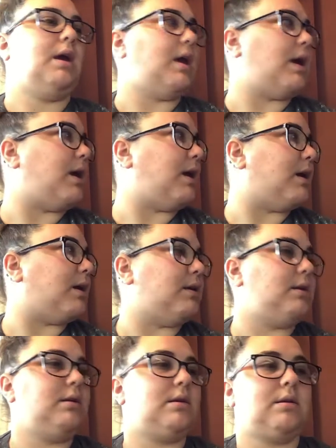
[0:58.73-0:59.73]

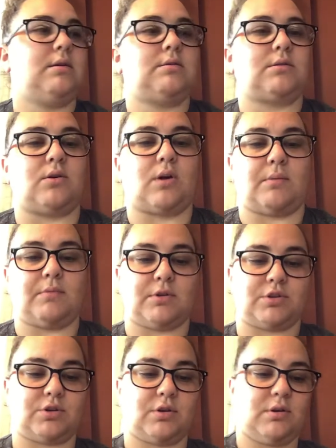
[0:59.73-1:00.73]
And so I'm going to
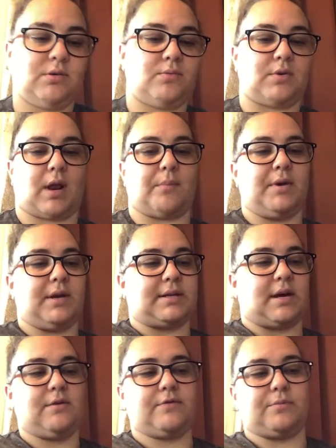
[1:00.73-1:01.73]
show you what I picked
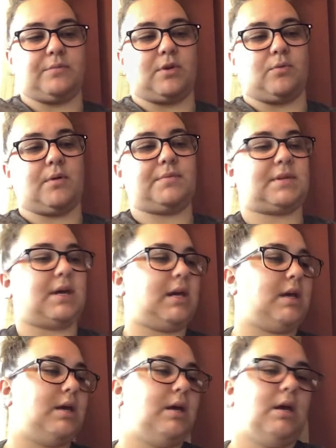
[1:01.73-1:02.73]
out from their
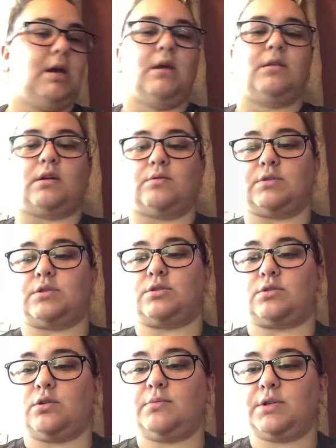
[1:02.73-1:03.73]
website. There was
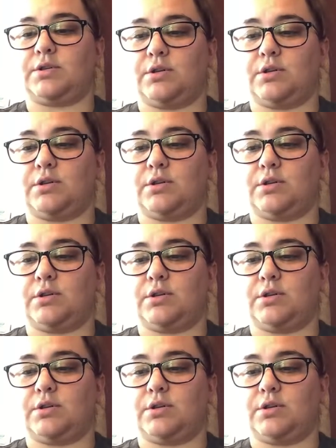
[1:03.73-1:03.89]
so much to